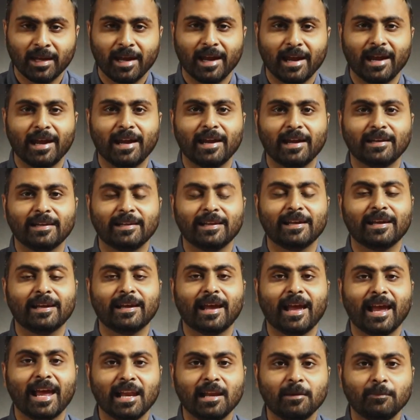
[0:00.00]
and they
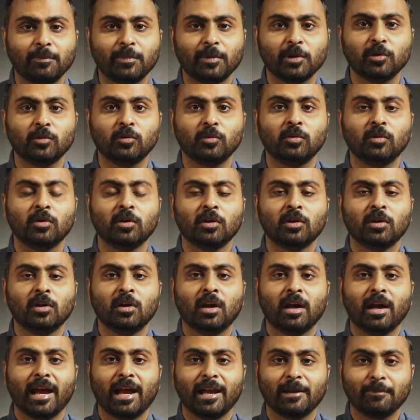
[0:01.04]
help you
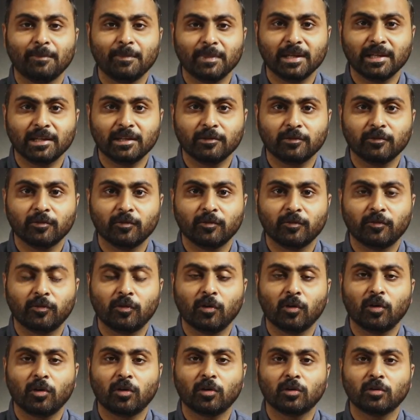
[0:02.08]
and me
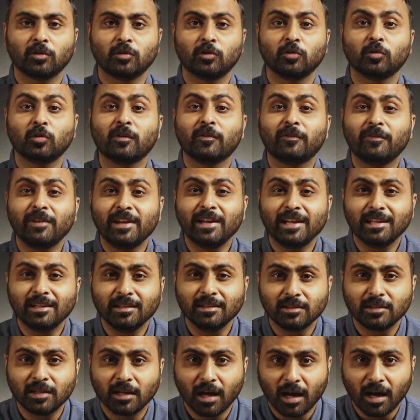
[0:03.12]
to
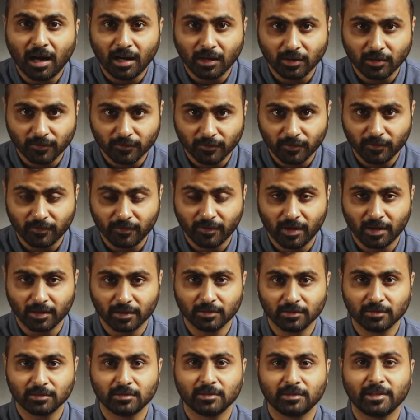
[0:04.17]
reveal the heart of the Father,